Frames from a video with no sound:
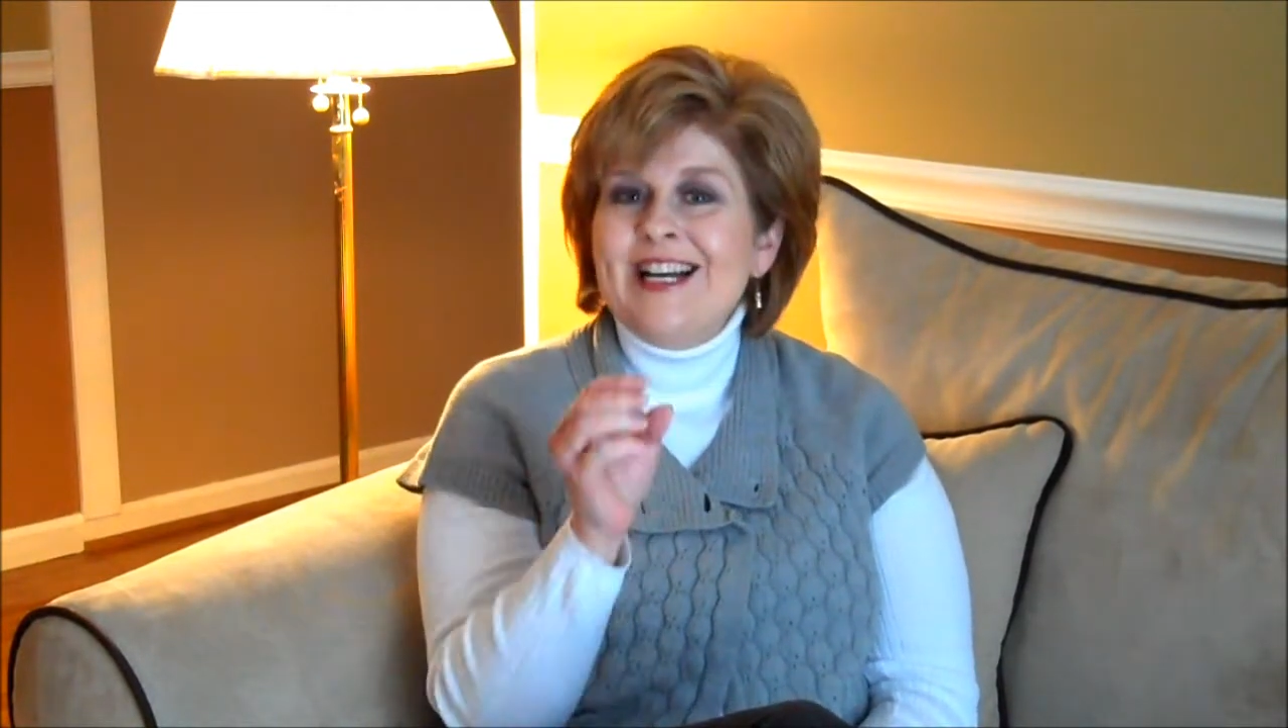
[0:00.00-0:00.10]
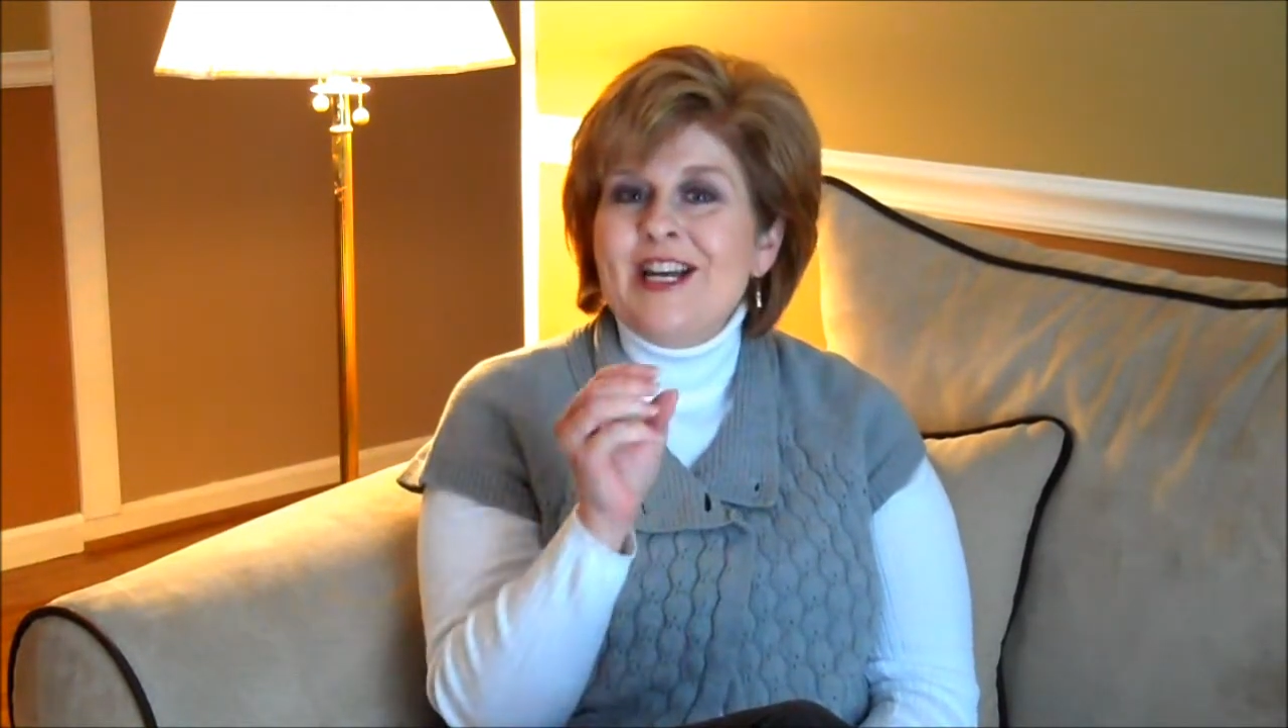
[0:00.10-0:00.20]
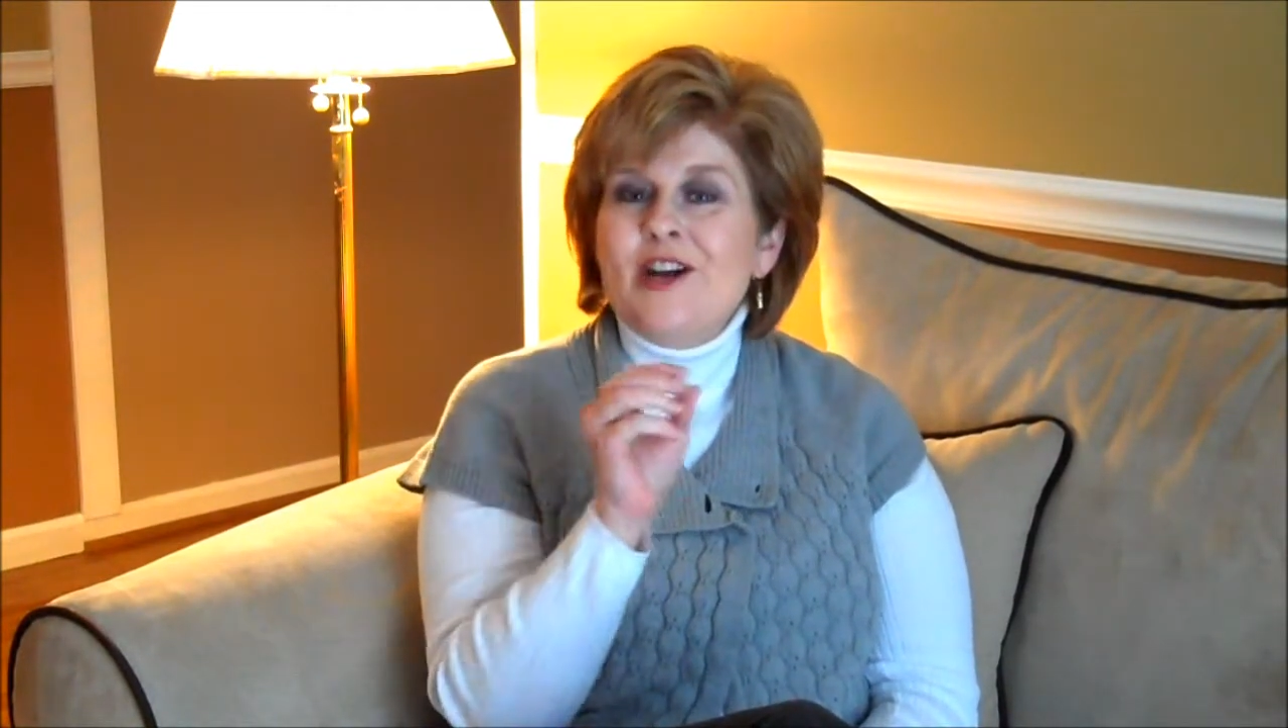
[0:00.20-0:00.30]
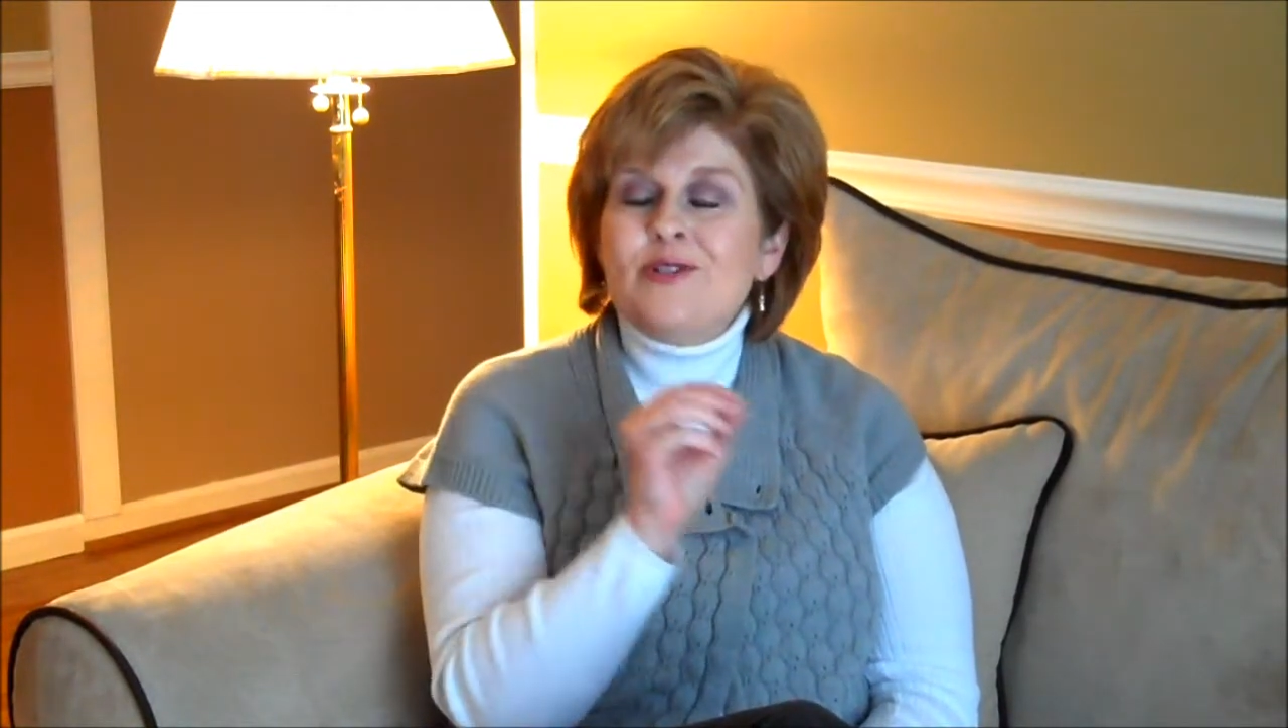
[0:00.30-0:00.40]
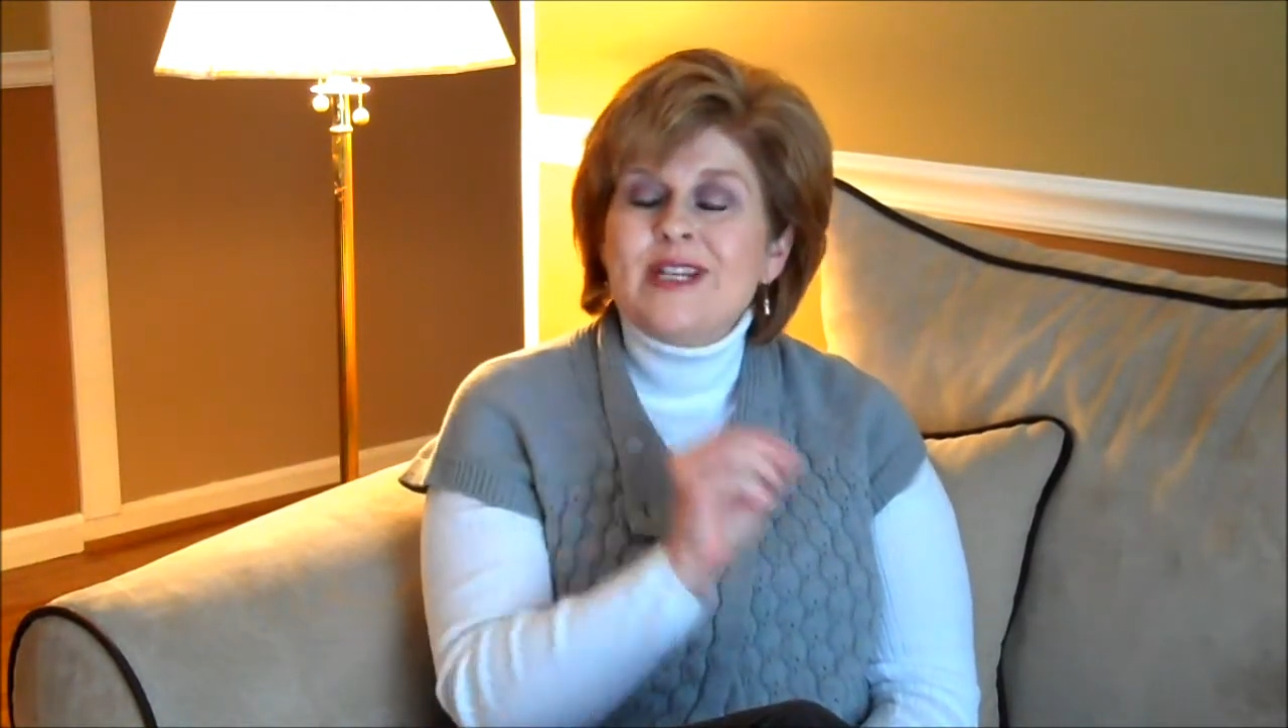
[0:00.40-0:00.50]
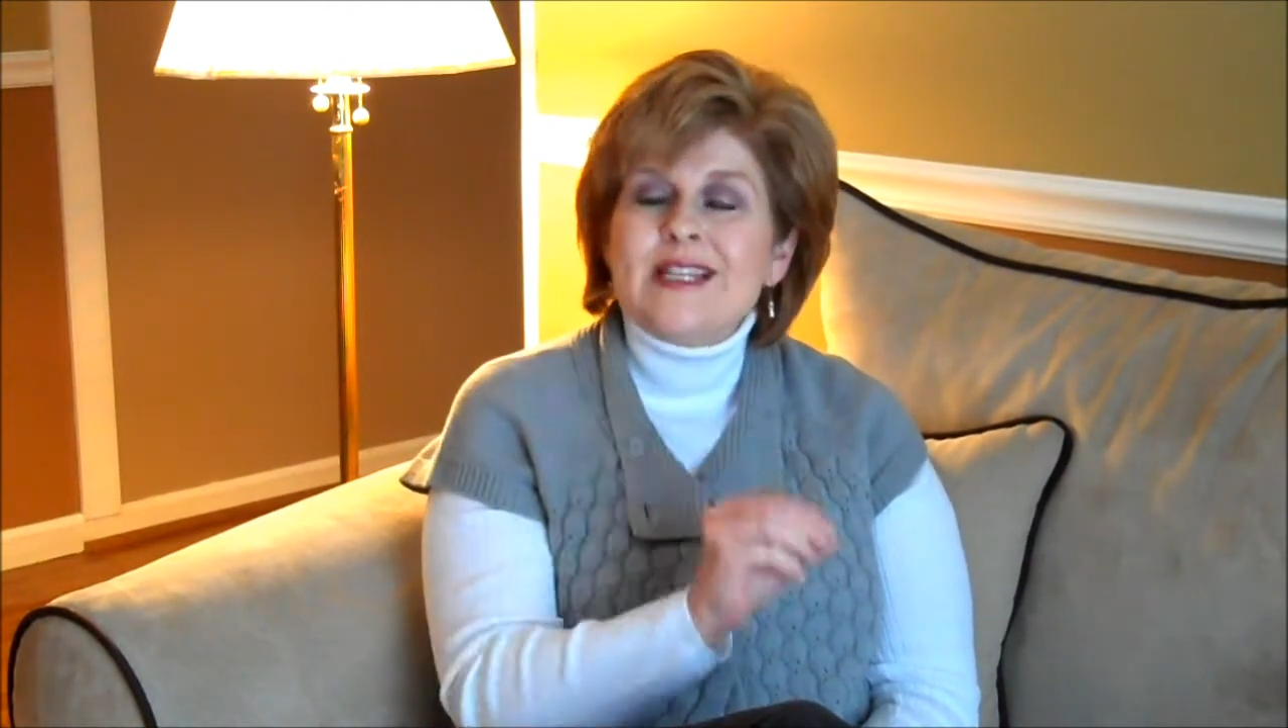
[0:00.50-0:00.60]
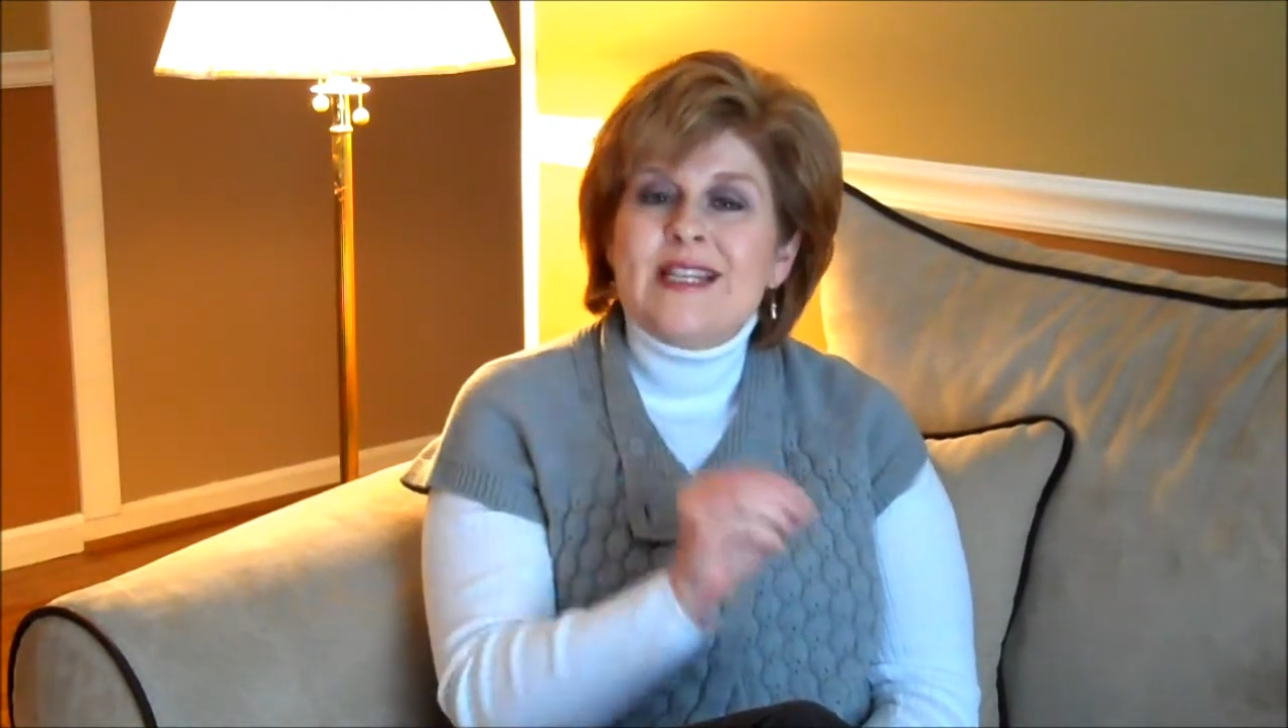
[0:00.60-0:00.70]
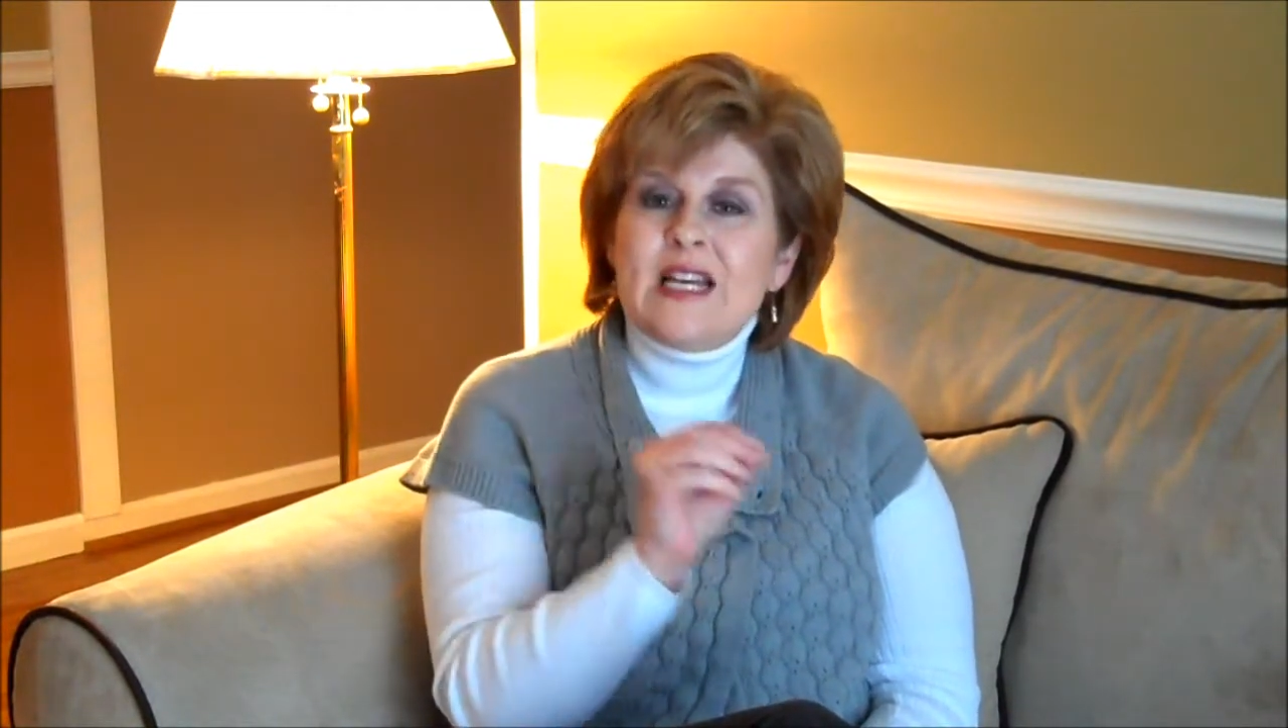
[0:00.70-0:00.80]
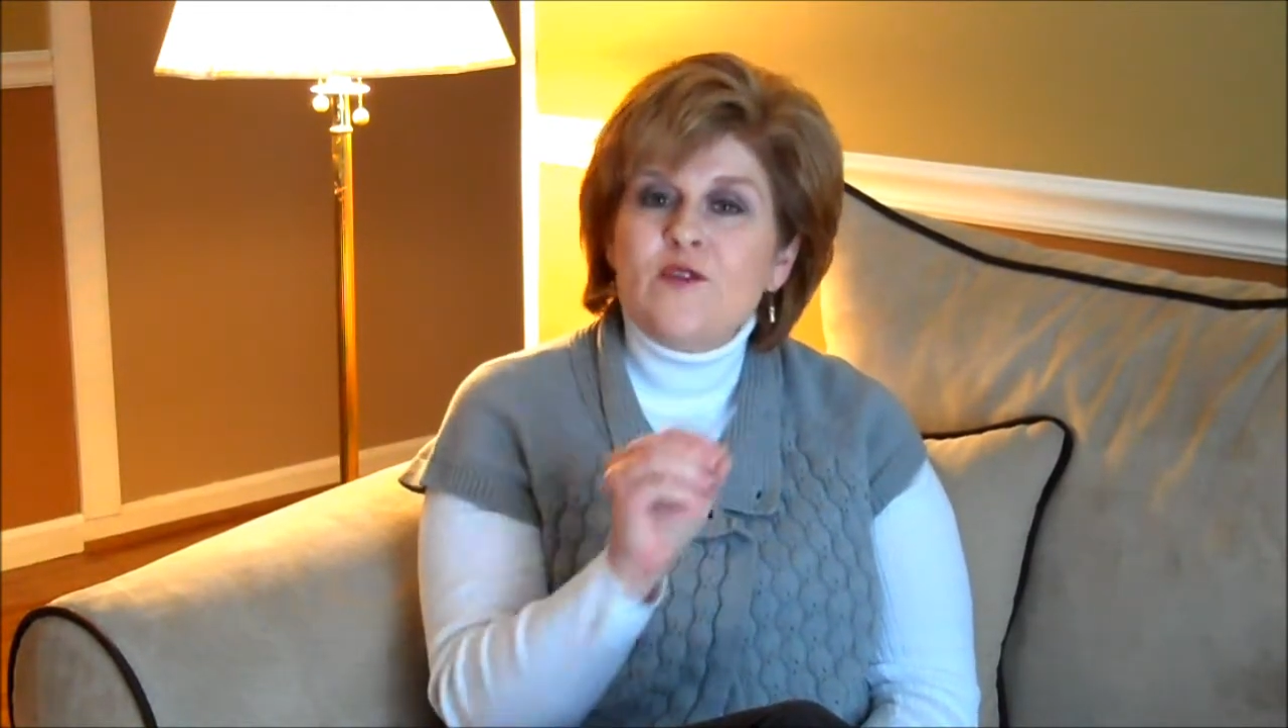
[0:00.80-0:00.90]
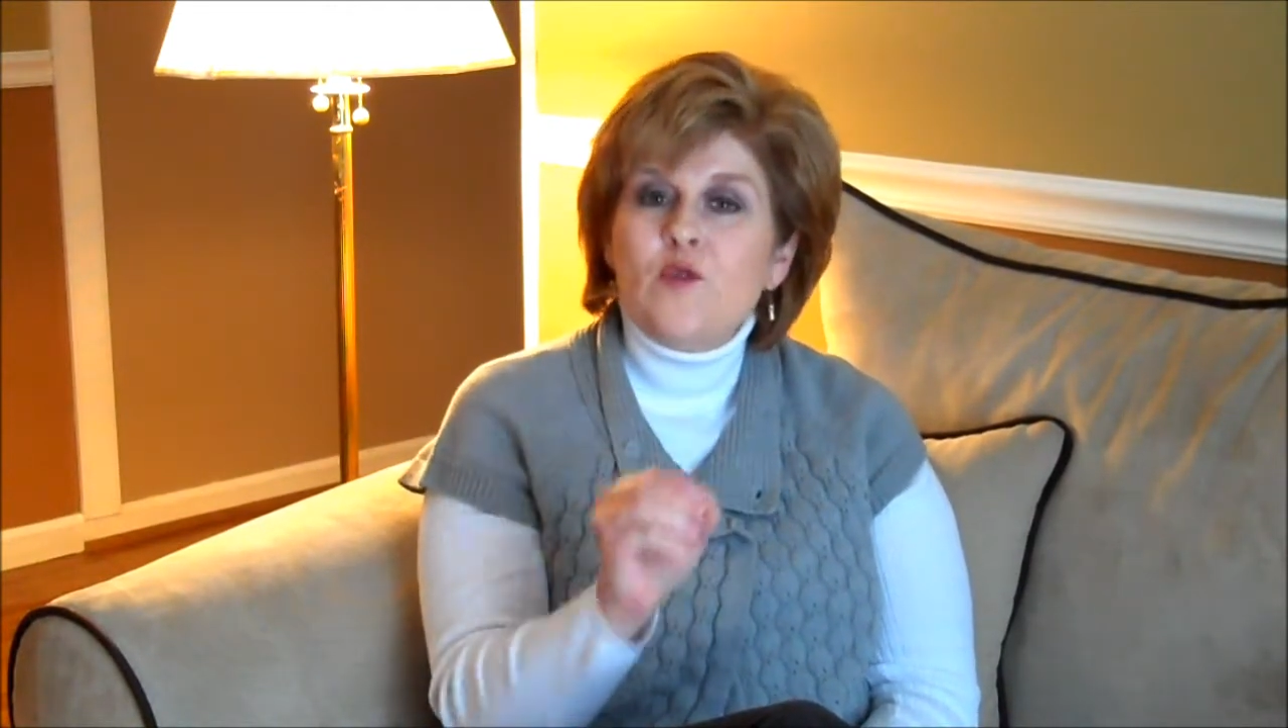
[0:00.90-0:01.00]
You know,
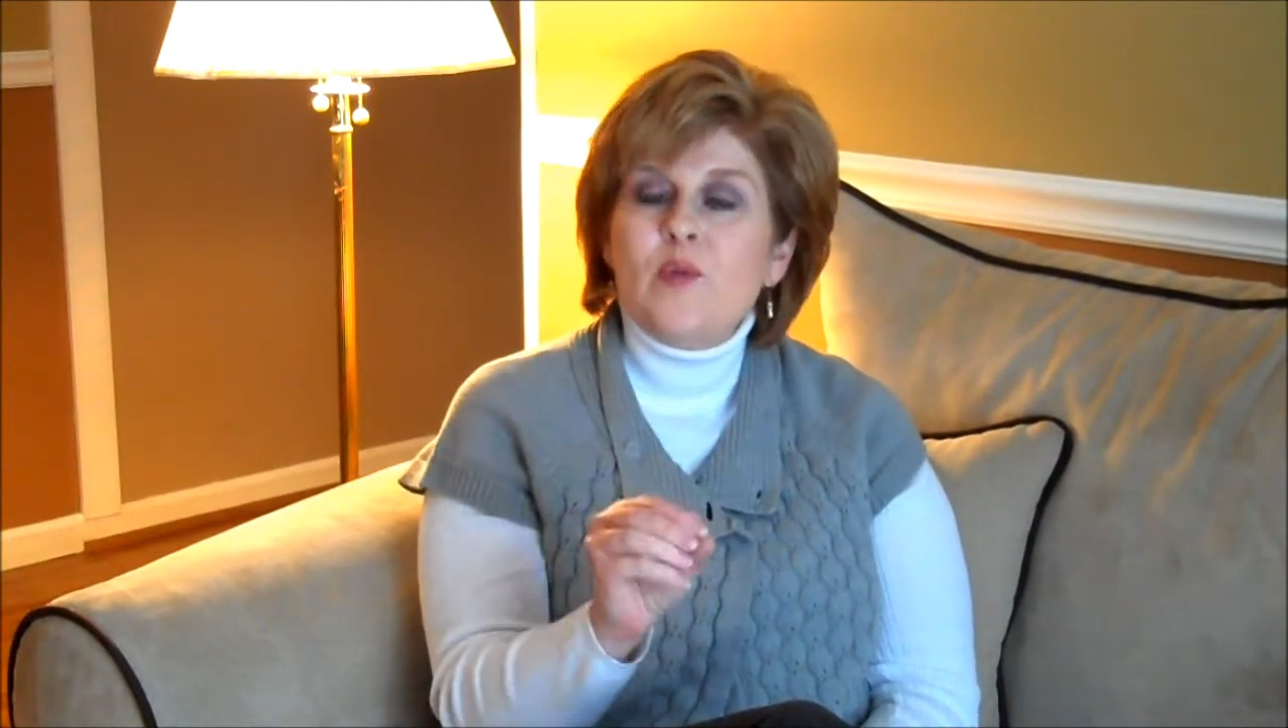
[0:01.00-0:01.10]
successful